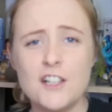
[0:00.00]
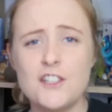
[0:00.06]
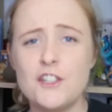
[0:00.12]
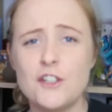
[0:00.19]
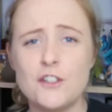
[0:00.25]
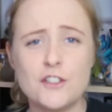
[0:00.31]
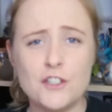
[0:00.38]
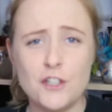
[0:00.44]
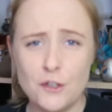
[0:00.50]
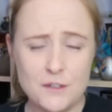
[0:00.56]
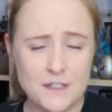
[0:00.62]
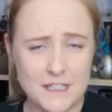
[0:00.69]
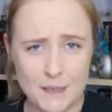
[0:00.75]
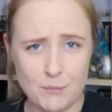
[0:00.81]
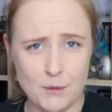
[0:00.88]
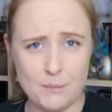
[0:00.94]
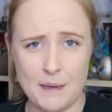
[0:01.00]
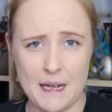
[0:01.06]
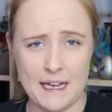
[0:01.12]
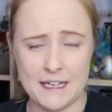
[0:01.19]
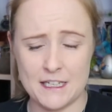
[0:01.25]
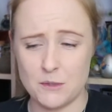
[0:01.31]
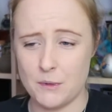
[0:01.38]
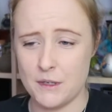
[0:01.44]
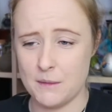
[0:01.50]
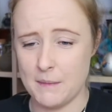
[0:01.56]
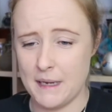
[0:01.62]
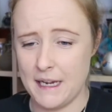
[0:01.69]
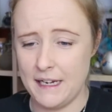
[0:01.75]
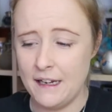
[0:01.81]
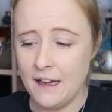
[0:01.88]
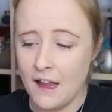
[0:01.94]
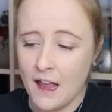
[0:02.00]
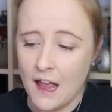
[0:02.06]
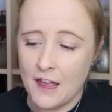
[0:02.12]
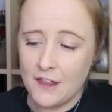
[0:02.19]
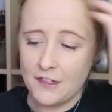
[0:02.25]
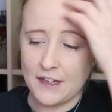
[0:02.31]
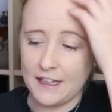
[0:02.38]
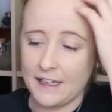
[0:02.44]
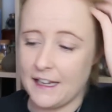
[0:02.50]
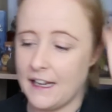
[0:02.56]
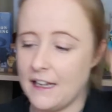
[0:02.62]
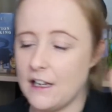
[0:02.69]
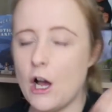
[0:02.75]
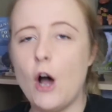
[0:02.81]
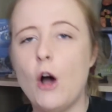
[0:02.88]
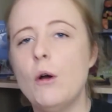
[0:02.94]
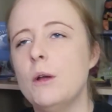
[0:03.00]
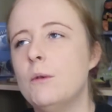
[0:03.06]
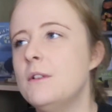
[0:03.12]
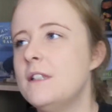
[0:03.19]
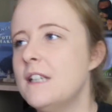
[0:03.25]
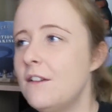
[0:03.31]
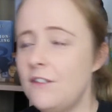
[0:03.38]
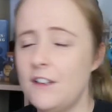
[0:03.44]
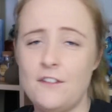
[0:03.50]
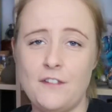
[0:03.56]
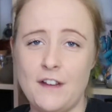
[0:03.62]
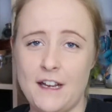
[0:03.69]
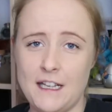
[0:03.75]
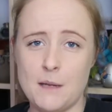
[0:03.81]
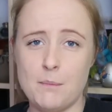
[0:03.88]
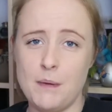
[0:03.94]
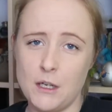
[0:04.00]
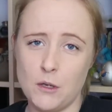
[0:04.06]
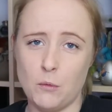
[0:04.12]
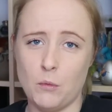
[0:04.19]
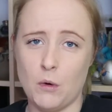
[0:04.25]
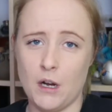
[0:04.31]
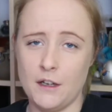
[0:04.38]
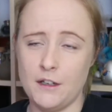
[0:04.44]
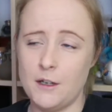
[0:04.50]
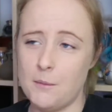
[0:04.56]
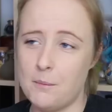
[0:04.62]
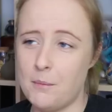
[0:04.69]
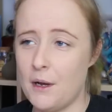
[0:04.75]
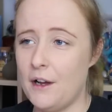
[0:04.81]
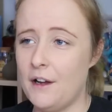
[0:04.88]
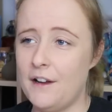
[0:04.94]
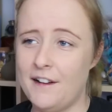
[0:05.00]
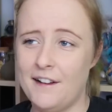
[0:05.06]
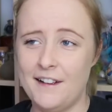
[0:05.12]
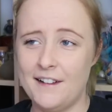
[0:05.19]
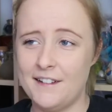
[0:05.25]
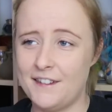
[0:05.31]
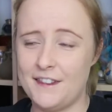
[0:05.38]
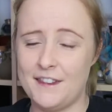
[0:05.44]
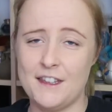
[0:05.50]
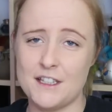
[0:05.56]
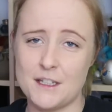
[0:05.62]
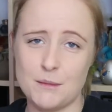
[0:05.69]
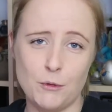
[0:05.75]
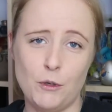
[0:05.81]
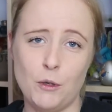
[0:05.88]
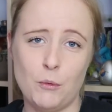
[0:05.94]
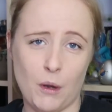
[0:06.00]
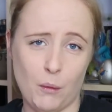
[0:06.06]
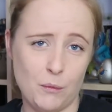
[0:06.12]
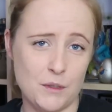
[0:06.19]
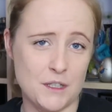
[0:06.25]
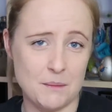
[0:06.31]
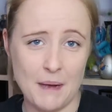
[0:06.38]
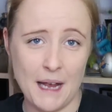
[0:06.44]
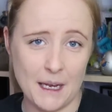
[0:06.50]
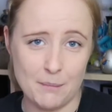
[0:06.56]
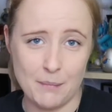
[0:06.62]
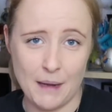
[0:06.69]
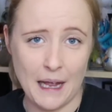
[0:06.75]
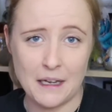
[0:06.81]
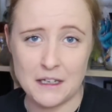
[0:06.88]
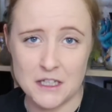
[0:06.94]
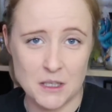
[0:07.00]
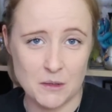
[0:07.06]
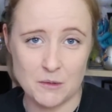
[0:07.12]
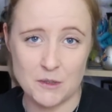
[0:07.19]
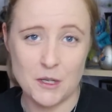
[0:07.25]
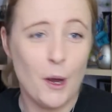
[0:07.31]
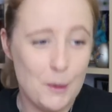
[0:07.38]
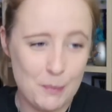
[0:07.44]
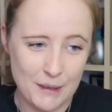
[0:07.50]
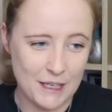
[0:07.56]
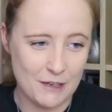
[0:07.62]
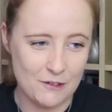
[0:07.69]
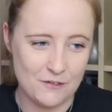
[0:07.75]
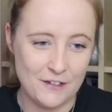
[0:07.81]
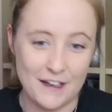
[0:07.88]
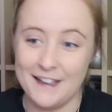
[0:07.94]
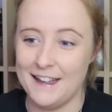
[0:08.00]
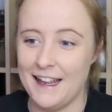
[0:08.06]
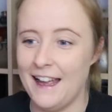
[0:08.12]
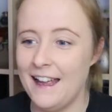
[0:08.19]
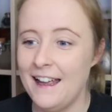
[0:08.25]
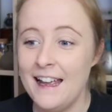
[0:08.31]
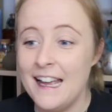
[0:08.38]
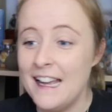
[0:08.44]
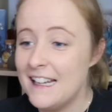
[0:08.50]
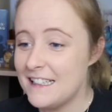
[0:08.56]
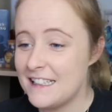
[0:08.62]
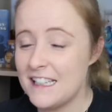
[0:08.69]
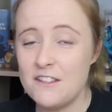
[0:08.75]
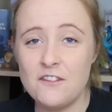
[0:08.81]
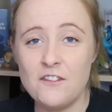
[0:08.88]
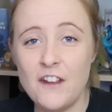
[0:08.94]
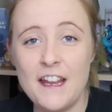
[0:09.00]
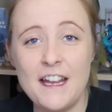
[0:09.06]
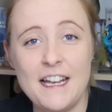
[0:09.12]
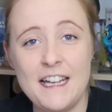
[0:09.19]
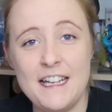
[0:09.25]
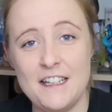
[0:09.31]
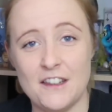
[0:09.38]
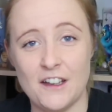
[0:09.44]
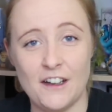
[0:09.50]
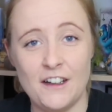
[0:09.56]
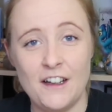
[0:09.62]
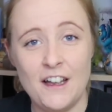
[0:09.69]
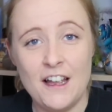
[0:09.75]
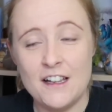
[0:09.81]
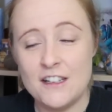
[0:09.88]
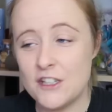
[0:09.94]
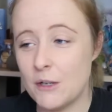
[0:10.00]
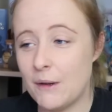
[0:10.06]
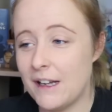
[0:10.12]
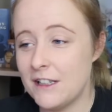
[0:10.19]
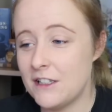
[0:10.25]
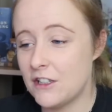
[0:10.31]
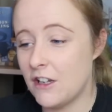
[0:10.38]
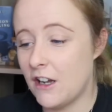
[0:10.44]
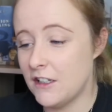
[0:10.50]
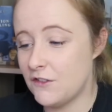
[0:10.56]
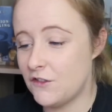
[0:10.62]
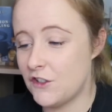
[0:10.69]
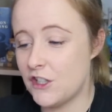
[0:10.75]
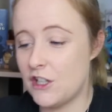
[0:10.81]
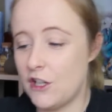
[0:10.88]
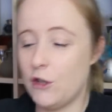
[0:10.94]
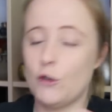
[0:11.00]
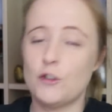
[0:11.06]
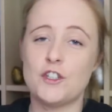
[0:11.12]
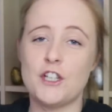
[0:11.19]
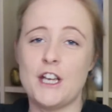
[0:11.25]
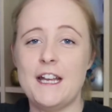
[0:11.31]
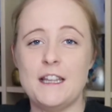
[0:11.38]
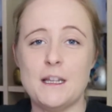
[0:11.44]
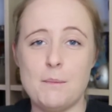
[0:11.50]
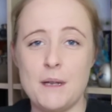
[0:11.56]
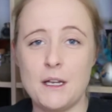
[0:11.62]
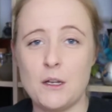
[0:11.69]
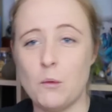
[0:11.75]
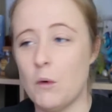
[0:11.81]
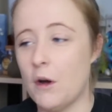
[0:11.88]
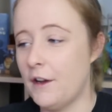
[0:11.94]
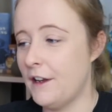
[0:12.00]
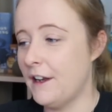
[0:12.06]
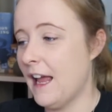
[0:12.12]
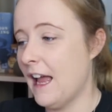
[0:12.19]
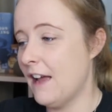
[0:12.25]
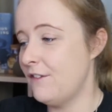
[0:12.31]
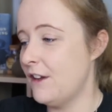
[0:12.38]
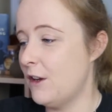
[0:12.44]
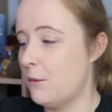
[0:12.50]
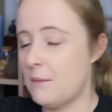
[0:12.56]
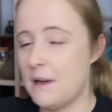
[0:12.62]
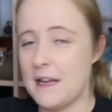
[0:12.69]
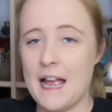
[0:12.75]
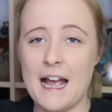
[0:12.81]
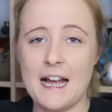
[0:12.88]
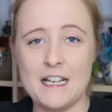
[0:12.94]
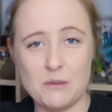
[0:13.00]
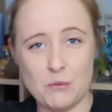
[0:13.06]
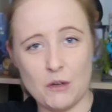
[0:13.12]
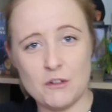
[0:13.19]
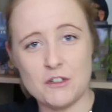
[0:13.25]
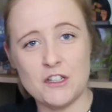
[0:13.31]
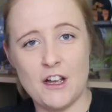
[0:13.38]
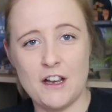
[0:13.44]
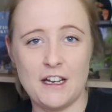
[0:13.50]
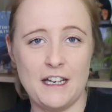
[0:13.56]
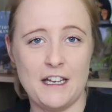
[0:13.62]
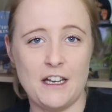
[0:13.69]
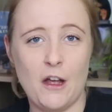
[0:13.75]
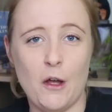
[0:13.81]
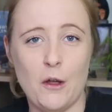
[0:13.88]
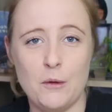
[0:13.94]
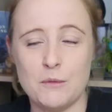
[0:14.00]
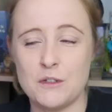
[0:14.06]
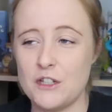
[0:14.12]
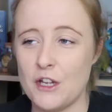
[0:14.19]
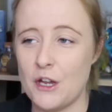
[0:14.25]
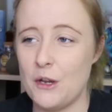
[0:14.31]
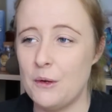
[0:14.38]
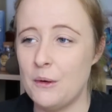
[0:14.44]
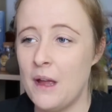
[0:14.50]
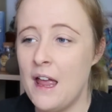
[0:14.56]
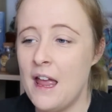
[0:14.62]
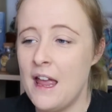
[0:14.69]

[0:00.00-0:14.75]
I took two separate bags with me, thinking, oh, it would definitely fit in the bigger one, but the smaller one was a backpack, so I was hoping it would fit in there. Didn't fit in either, so I had to kind of just lodge it in the bigger one and have it on my hand while cycling home. So